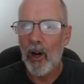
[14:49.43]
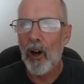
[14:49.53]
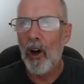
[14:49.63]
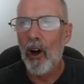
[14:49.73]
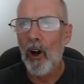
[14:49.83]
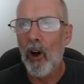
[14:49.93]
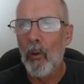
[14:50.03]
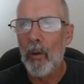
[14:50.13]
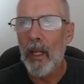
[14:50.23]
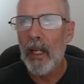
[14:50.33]

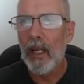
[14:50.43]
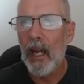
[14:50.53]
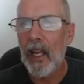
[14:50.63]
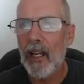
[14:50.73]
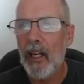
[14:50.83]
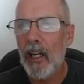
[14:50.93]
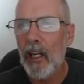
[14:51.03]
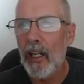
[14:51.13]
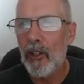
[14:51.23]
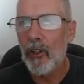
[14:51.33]

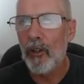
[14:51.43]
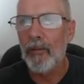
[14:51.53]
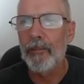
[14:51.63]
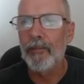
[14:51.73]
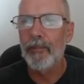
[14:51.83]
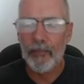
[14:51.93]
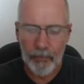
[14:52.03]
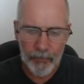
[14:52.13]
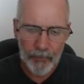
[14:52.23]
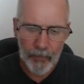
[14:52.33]
Obligation.
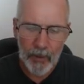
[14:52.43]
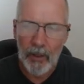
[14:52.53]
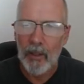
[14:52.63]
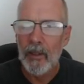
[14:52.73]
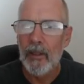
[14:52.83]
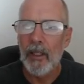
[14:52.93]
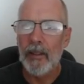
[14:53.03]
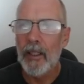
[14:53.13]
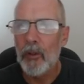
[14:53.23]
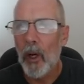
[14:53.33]

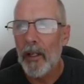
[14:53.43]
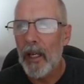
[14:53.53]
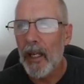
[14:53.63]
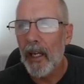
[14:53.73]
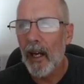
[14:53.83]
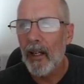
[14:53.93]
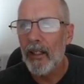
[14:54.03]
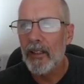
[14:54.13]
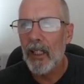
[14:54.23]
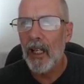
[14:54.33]
And this one
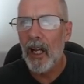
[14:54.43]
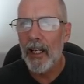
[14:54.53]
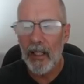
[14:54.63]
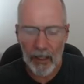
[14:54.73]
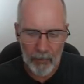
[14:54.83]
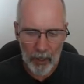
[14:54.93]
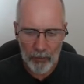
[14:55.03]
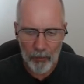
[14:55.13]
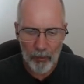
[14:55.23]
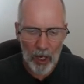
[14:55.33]
here is like
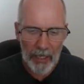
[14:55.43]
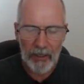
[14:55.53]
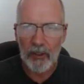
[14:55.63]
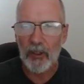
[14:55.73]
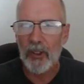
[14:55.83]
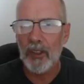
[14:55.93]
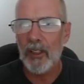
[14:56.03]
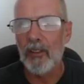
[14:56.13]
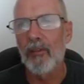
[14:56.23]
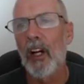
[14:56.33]

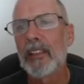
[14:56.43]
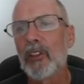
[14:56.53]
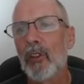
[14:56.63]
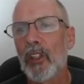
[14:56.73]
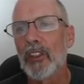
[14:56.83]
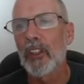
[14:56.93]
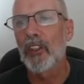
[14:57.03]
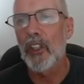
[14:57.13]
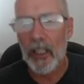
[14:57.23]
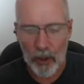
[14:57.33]
advice or a
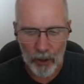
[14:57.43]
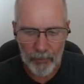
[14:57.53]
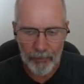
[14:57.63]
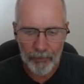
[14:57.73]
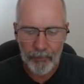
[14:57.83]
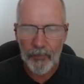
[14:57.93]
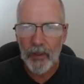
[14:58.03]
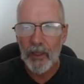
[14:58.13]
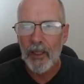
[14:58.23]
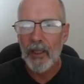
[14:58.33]
suggestion.
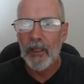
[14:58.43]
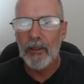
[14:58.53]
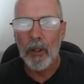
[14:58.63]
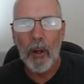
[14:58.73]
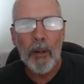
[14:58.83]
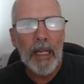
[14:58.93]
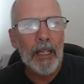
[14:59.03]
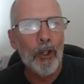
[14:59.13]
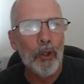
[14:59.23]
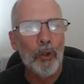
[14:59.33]
So when we
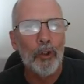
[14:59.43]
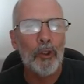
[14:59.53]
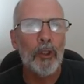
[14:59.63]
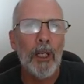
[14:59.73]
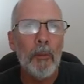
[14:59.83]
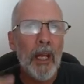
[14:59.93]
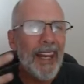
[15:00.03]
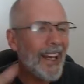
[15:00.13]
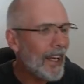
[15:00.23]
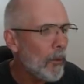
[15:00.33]
use,
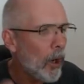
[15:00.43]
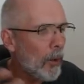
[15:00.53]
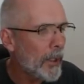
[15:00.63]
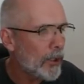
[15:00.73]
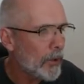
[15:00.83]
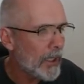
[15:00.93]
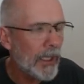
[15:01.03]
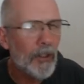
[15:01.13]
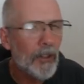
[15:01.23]
here what we're doing